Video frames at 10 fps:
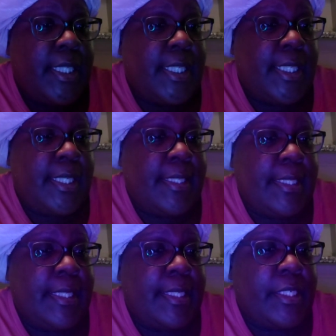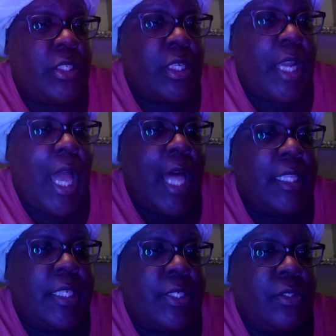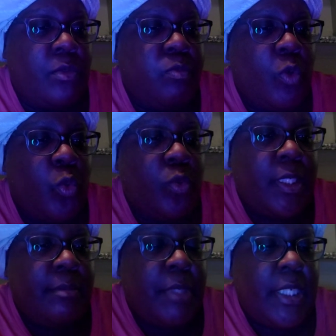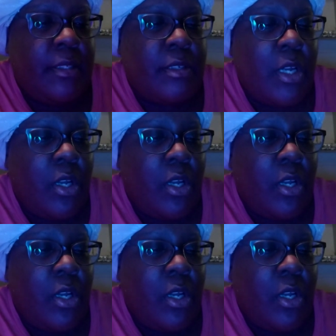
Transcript: It has conditioning aloe, cooling mint,